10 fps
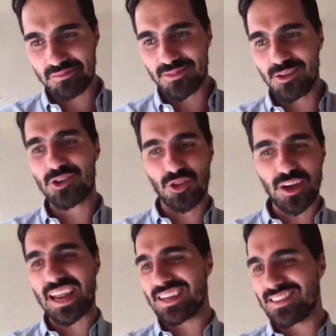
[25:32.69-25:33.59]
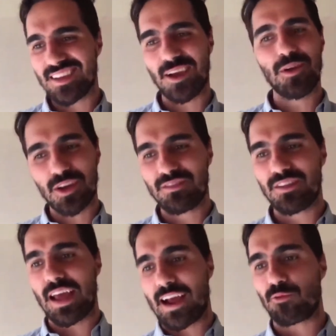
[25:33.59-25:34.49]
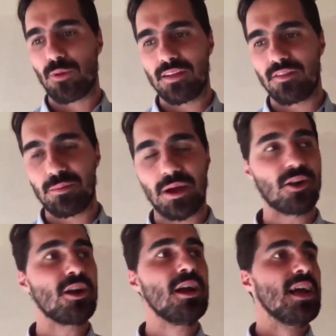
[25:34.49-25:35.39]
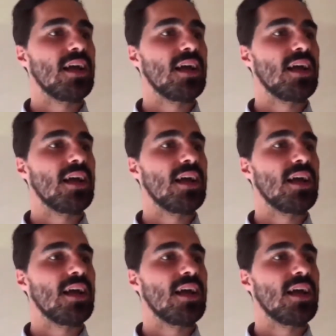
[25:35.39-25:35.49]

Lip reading: You should look at it and say, we could have done X, Y, and Z better.